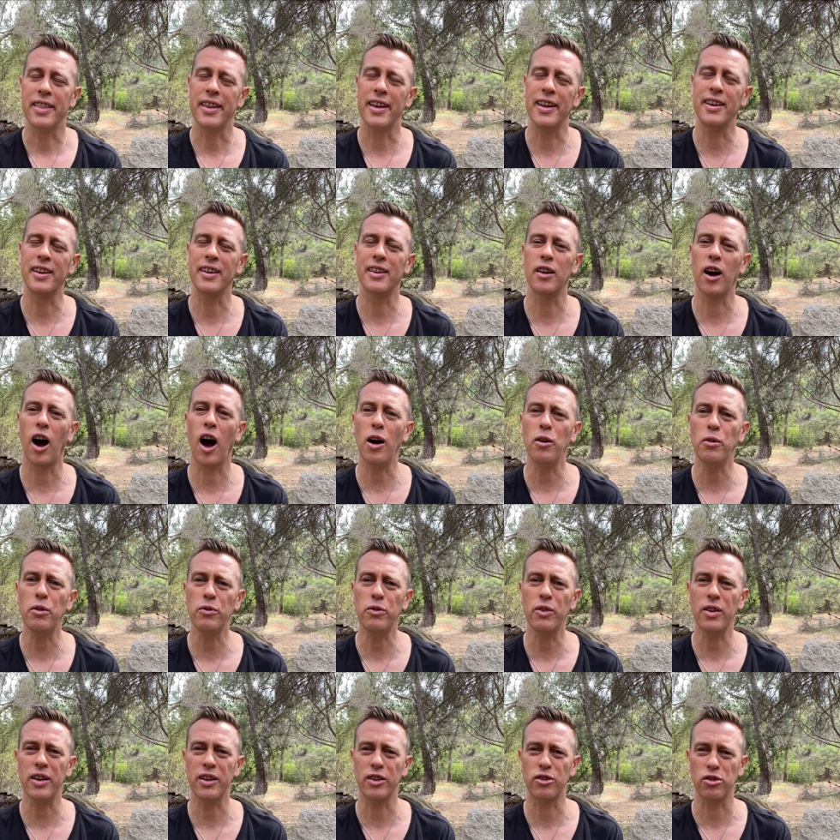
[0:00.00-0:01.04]
then I
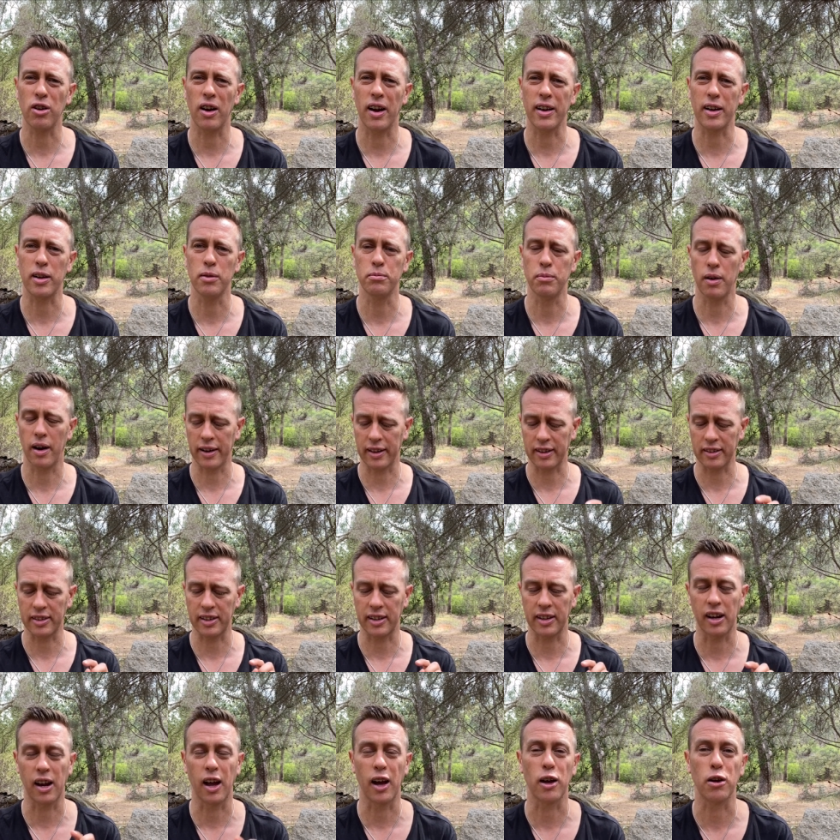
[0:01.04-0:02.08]
would really try combining
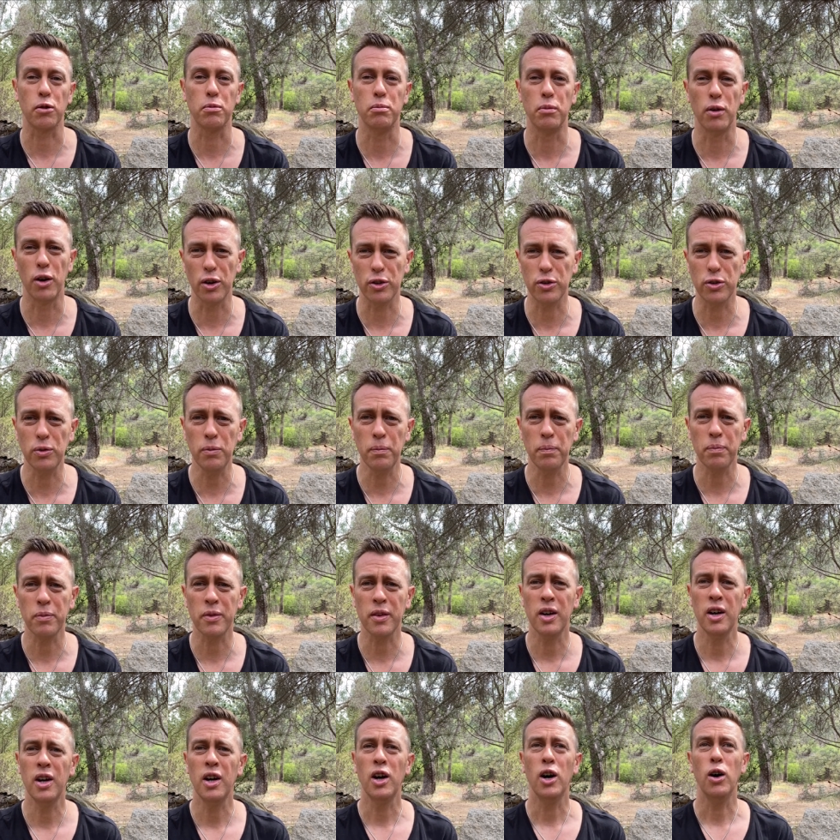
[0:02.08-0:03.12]
something like myrtle
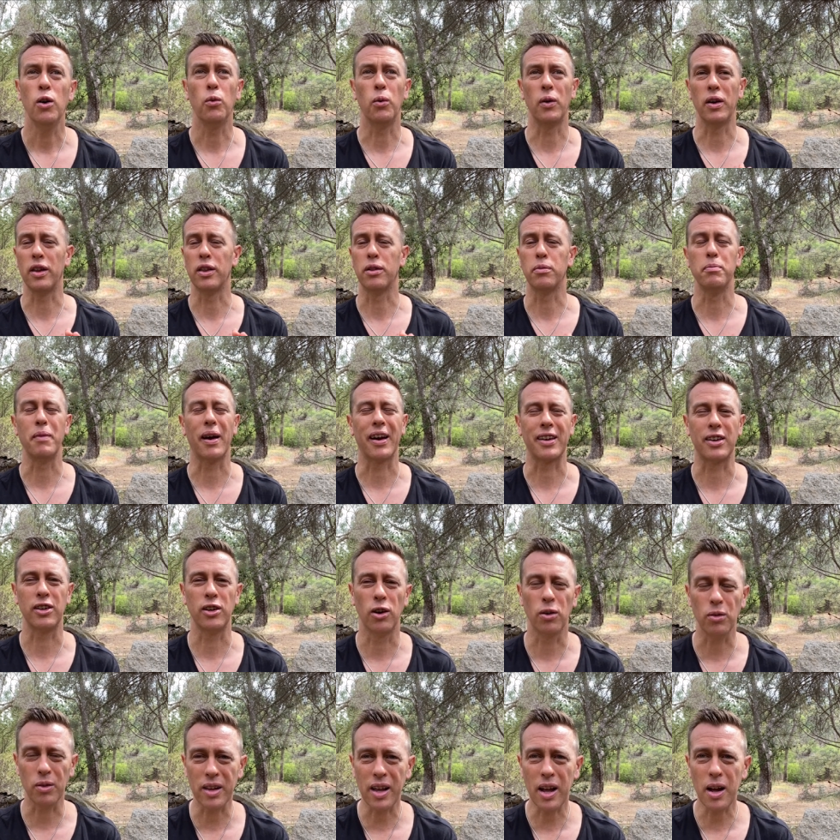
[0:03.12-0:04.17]
with
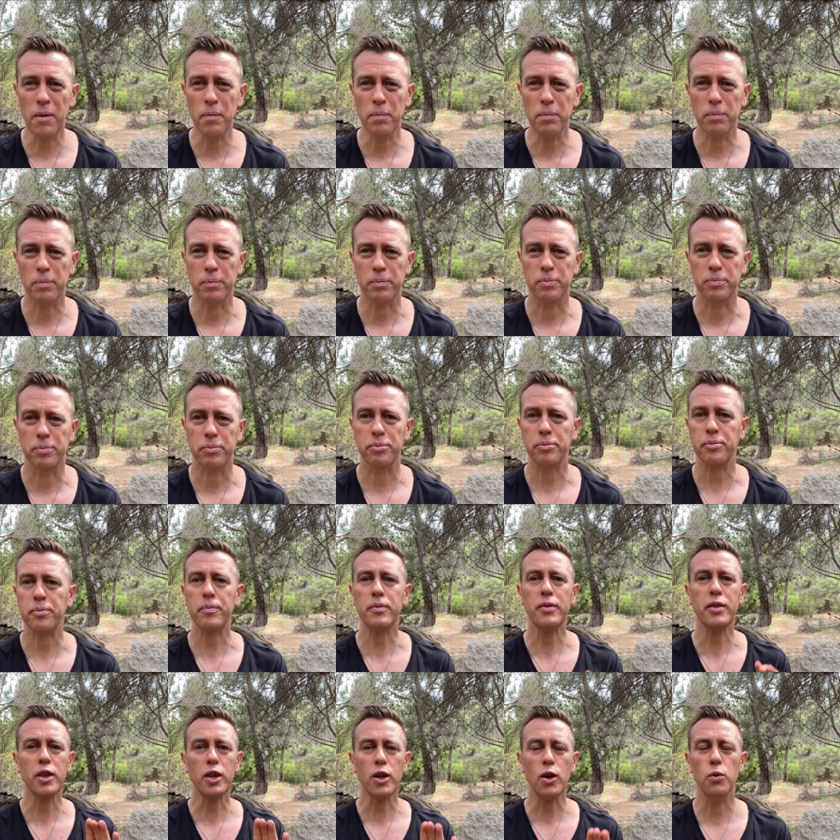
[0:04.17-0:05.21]
magnolia,
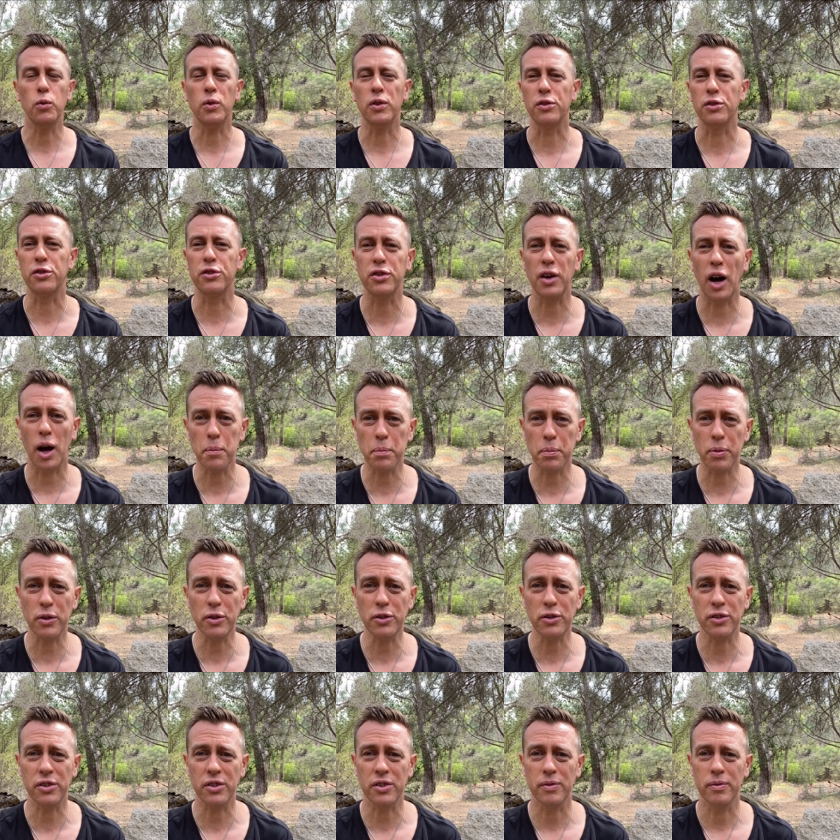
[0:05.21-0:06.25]
with
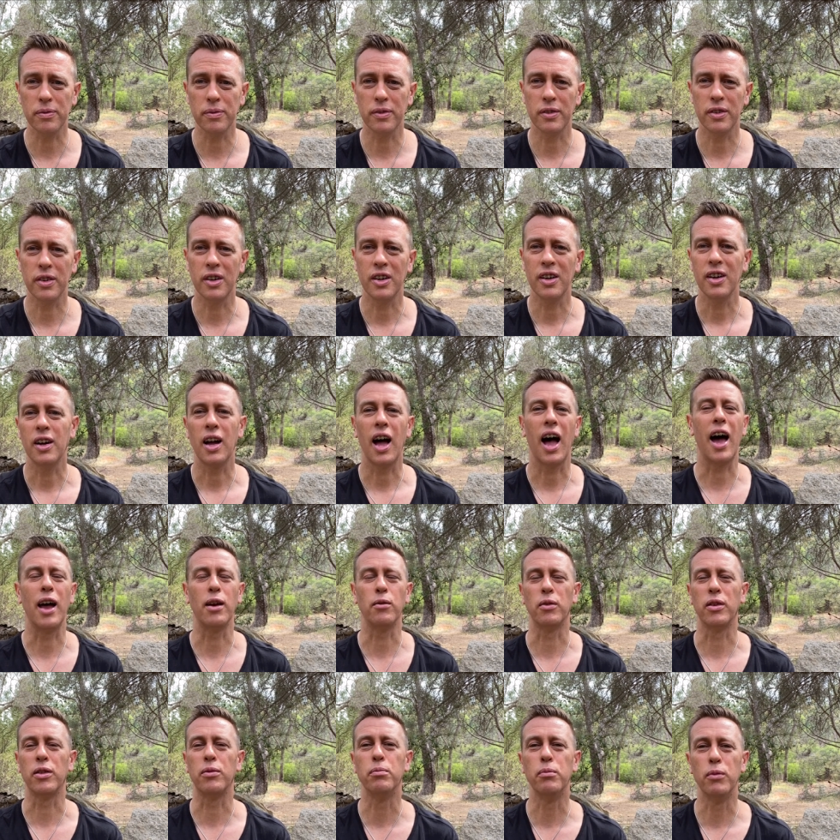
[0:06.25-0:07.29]
cypress,
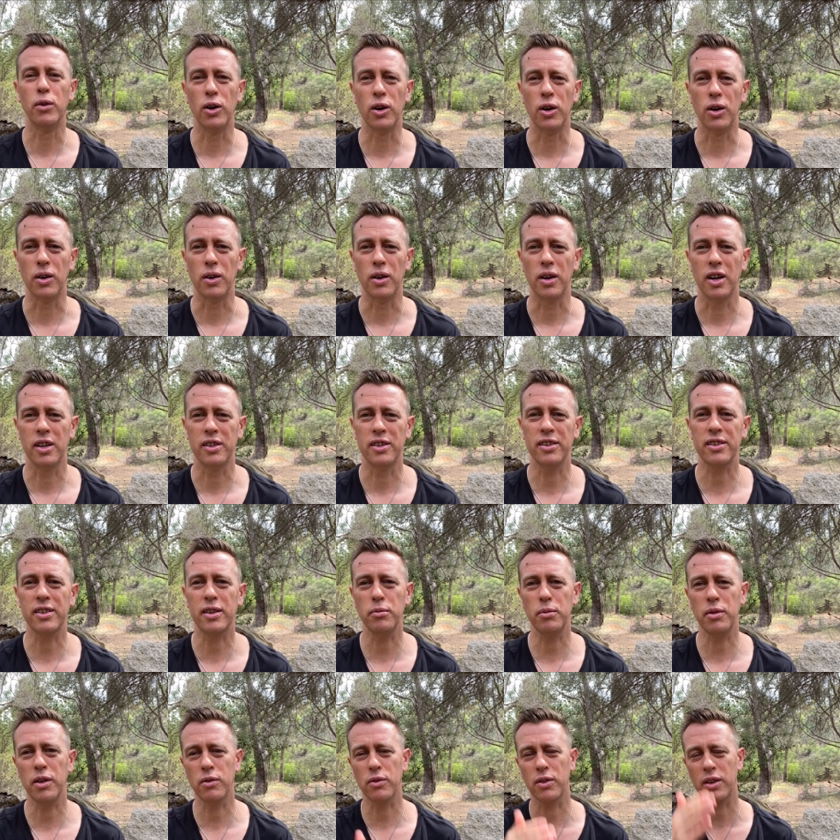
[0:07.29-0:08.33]
and with myrrh. And this
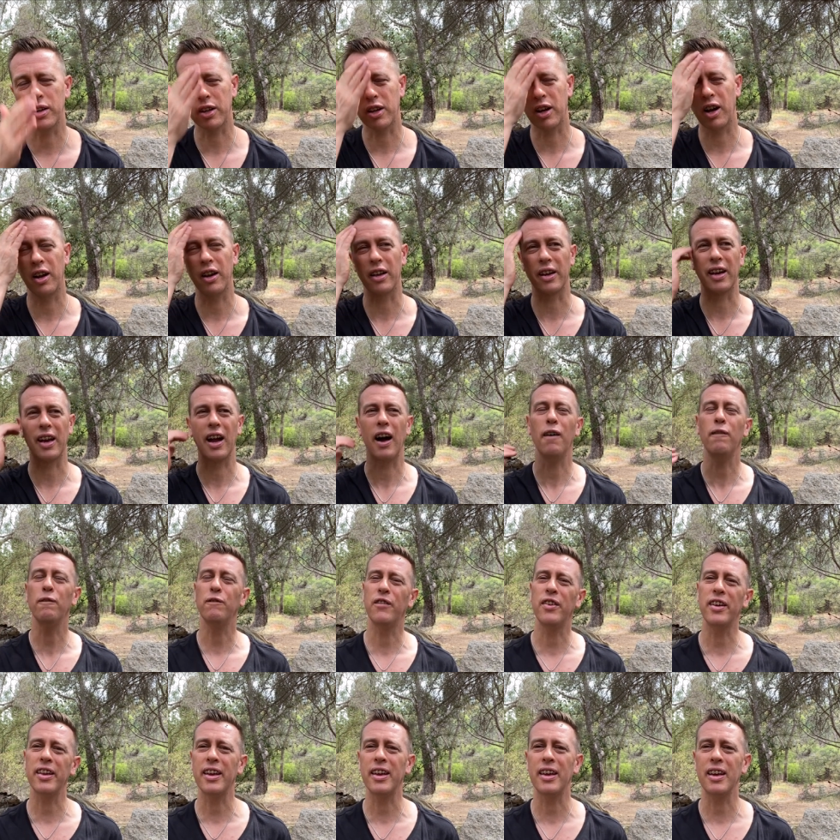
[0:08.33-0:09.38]
can be a really kind of
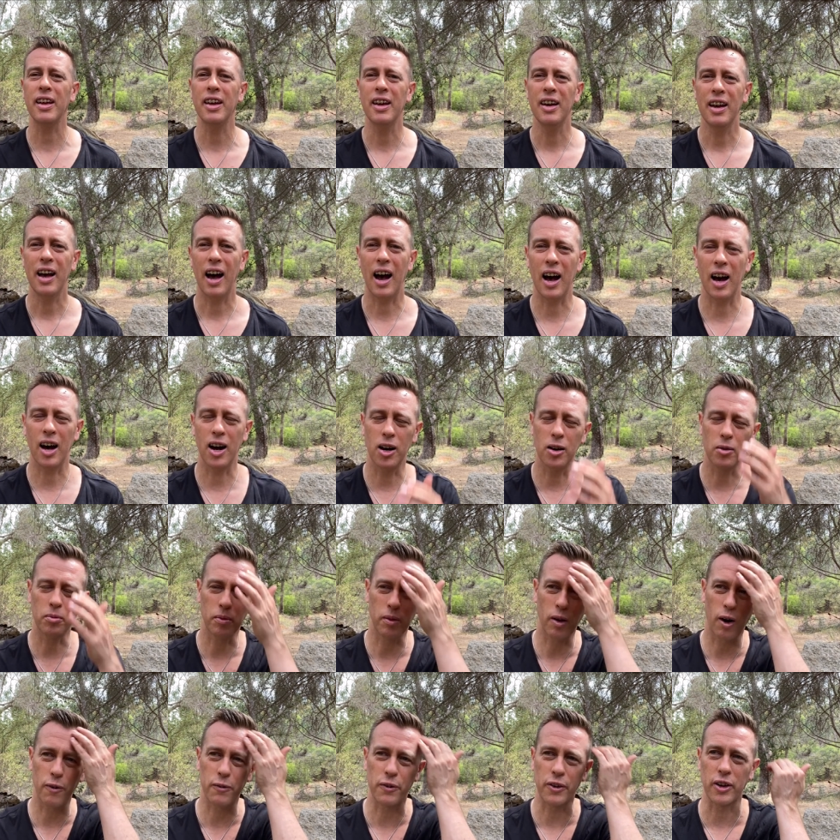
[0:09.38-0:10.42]
comforting,
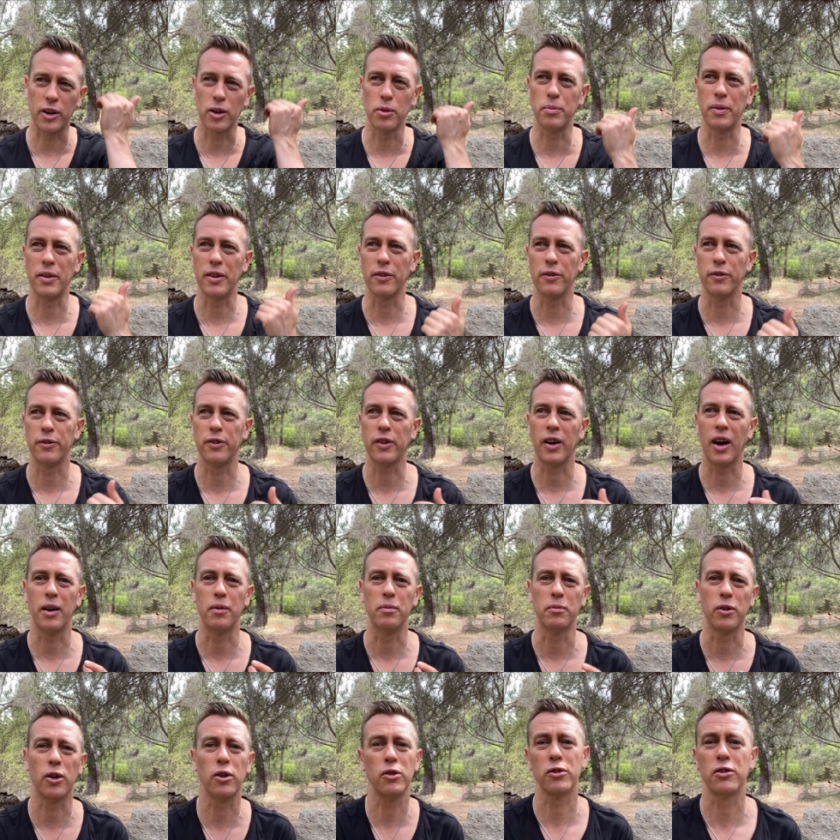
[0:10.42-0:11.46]
offering a bit of
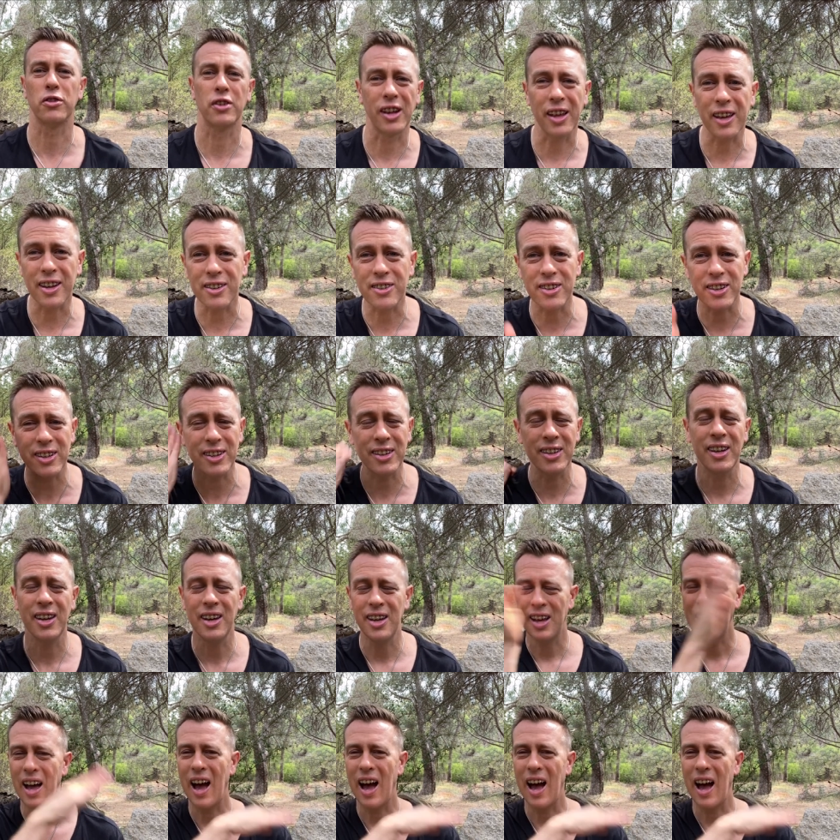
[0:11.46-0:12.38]
consolation